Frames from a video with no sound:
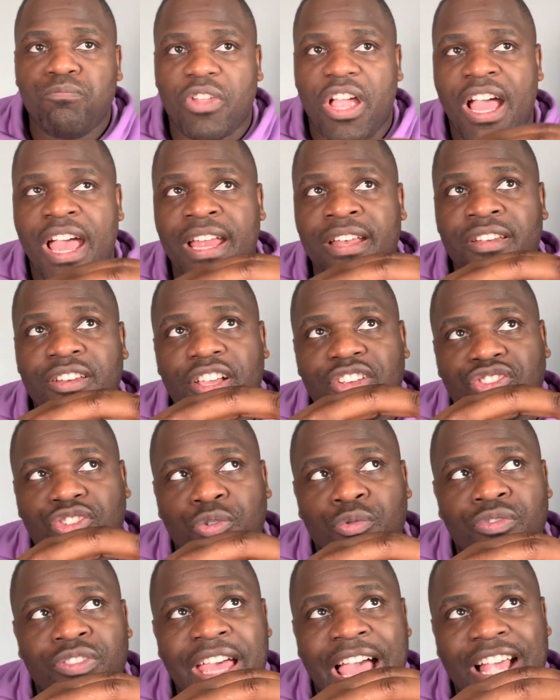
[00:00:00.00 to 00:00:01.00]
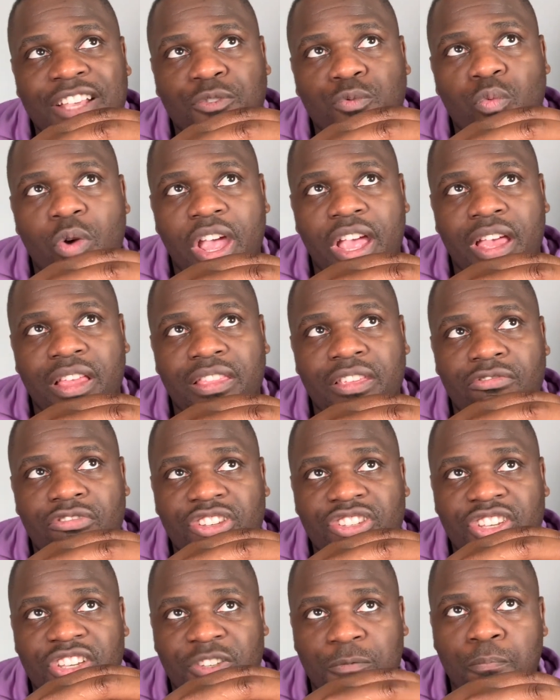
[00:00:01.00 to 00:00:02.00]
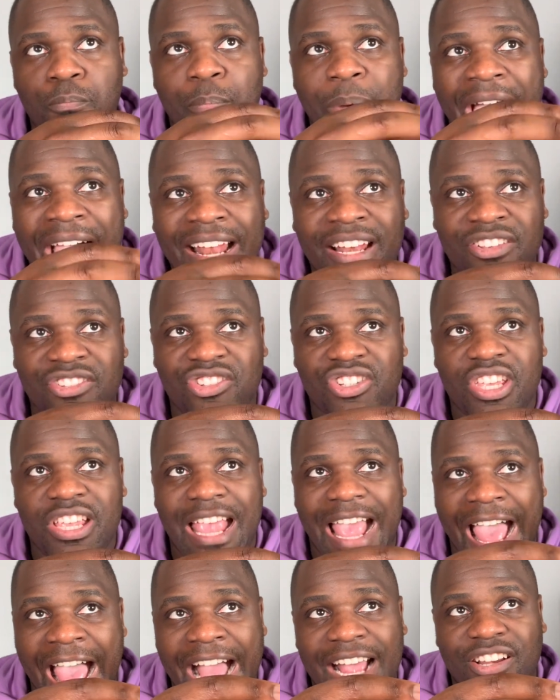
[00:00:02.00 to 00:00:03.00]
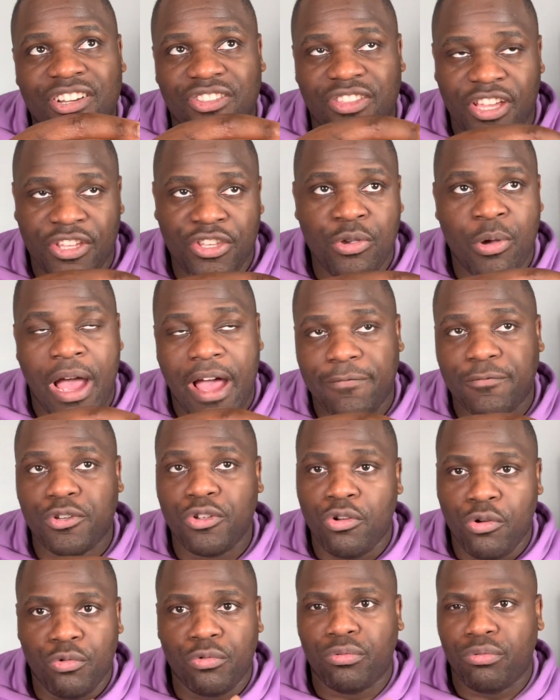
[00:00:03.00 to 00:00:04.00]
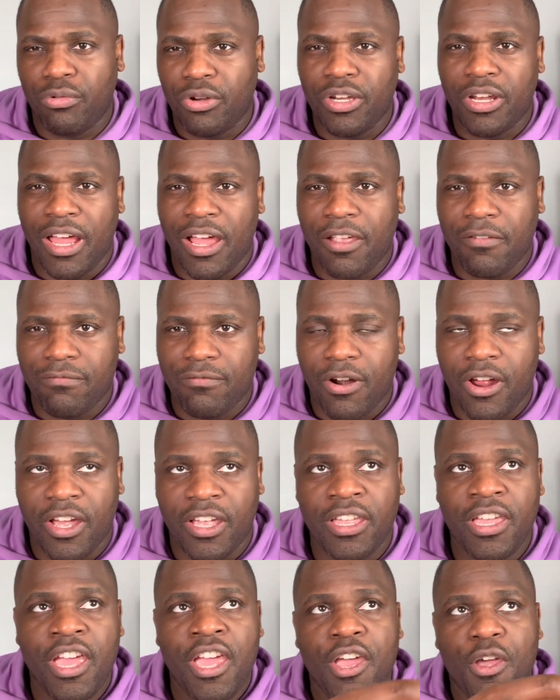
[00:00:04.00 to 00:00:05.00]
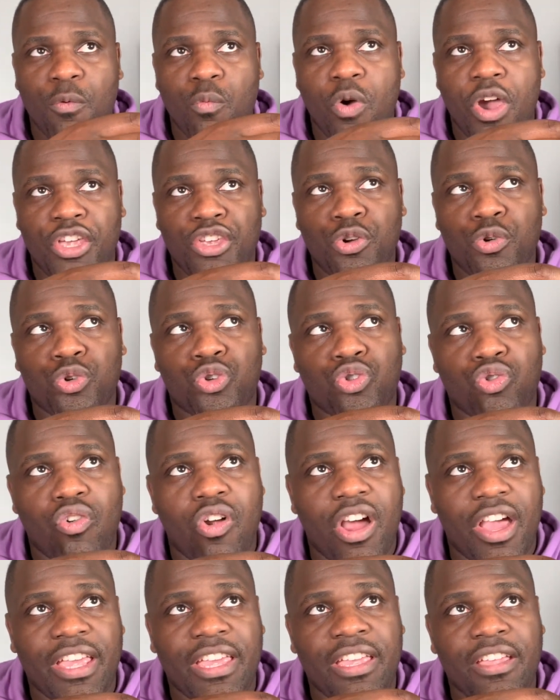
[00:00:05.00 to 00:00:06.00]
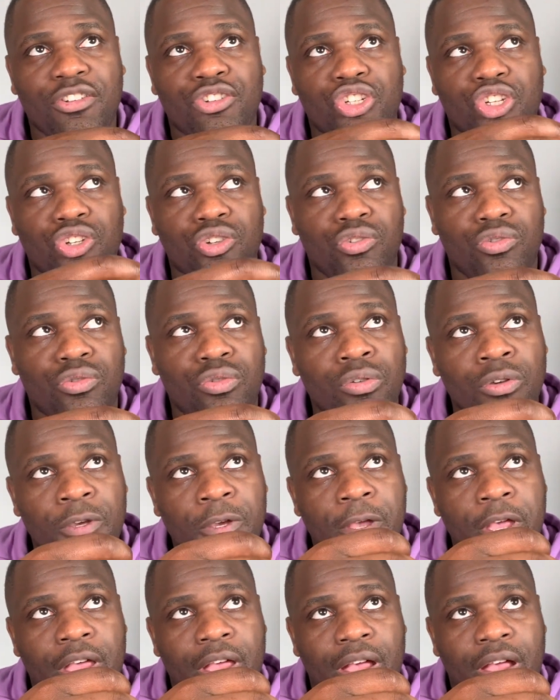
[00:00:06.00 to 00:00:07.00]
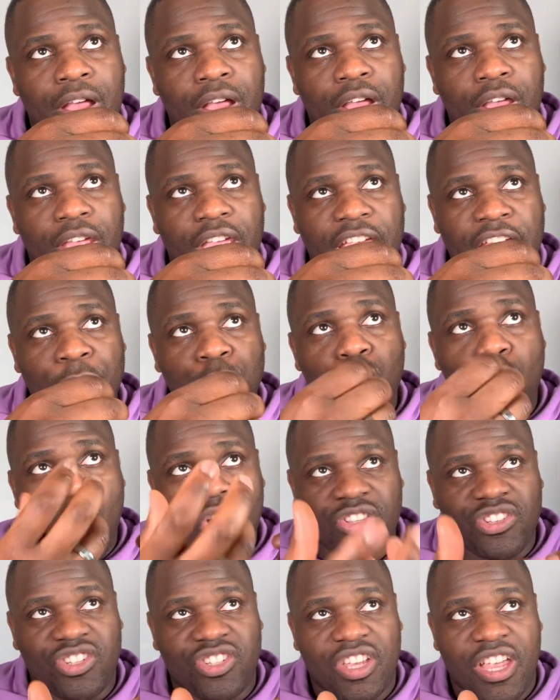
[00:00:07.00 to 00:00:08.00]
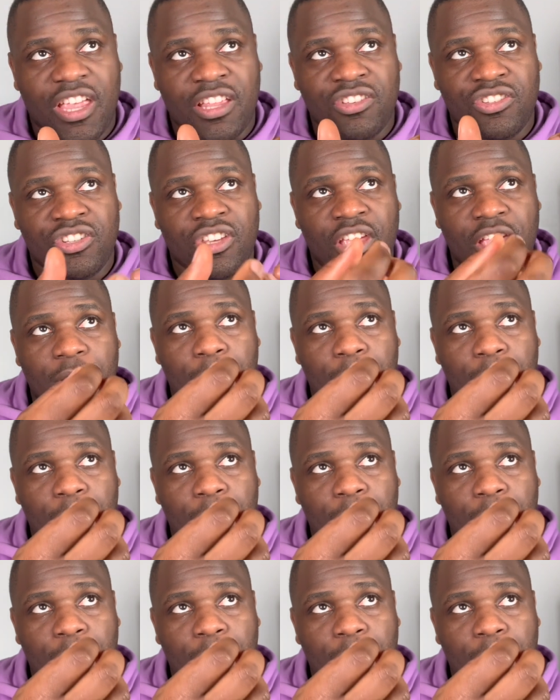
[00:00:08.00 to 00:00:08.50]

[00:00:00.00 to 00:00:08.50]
And so that's where there is this balancing act that you have to go through in life, right? Where you're trying to, in one sense,